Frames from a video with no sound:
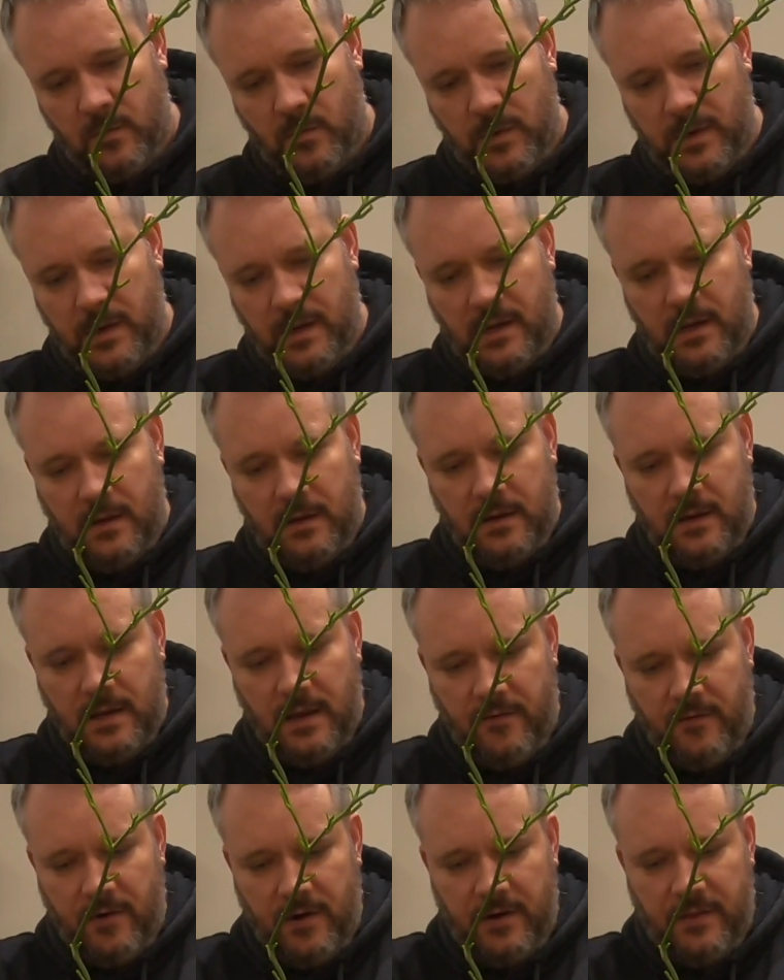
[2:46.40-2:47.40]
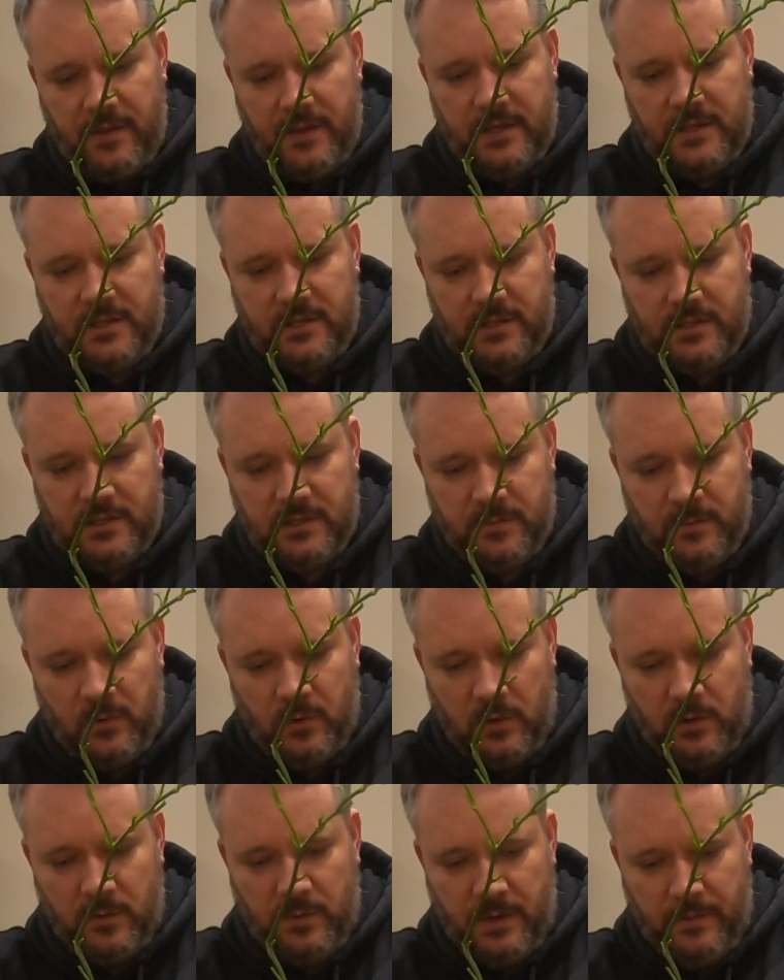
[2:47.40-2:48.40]
we can get rid of this
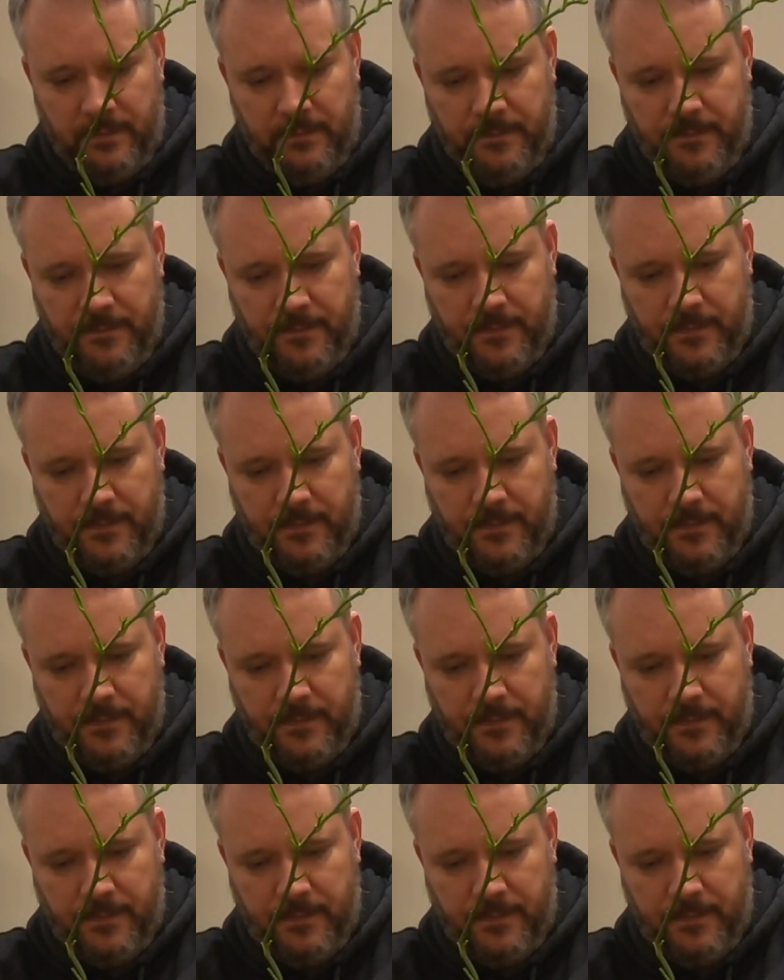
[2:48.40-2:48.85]
smaller one